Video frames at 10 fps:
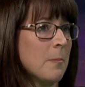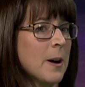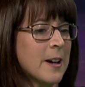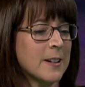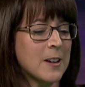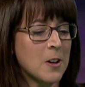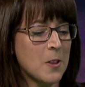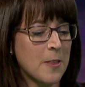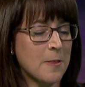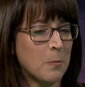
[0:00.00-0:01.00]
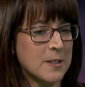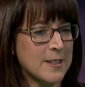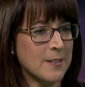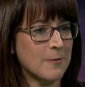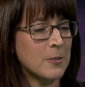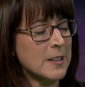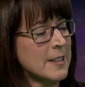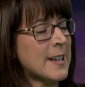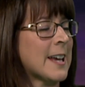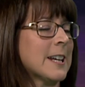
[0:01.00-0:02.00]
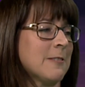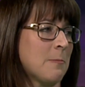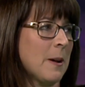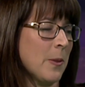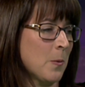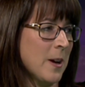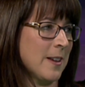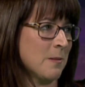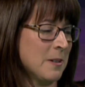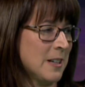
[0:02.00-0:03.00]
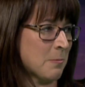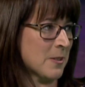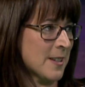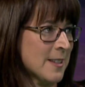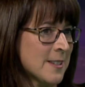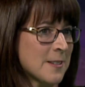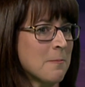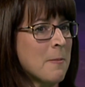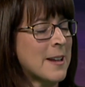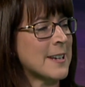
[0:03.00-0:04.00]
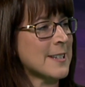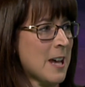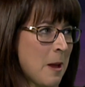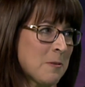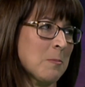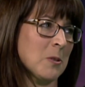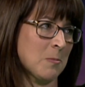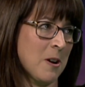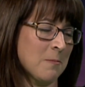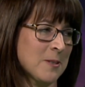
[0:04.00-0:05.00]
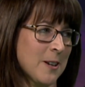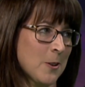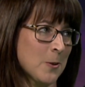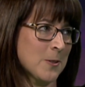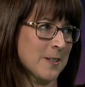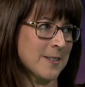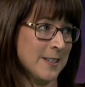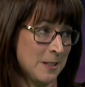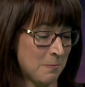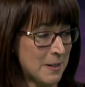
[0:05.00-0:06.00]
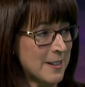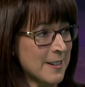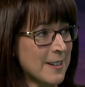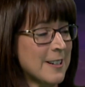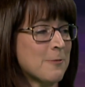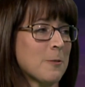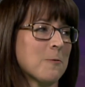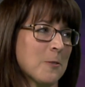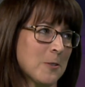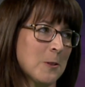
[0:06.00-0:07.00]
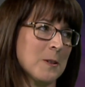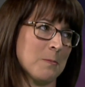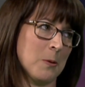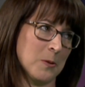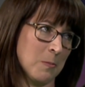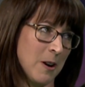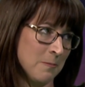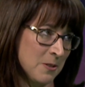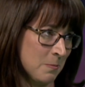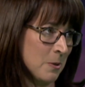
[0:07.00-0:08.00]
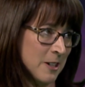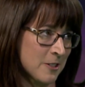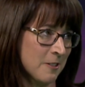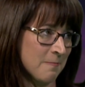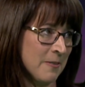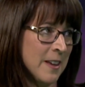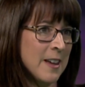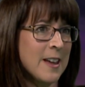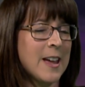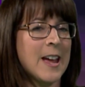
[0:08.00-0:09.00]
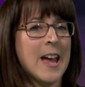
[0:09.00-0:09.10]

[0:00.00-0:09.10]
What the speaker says: But what's really negative about the way the media presents this, many times postpartum psychosis in the media is referred to as postpartum depression. Okay.